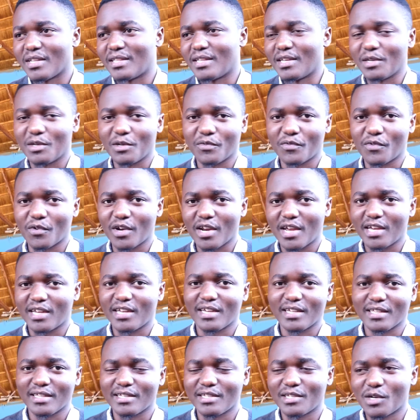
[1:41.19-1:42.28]
Thank you for
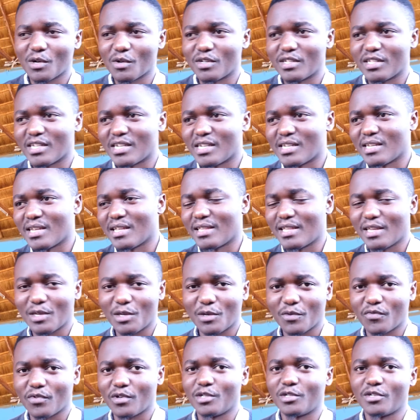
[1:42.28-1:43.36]
liking this content. Thank
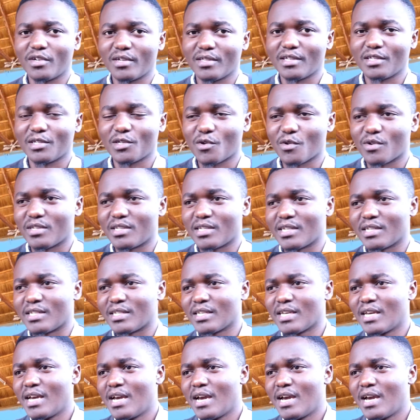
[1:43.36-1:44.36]
you for enjoying this content.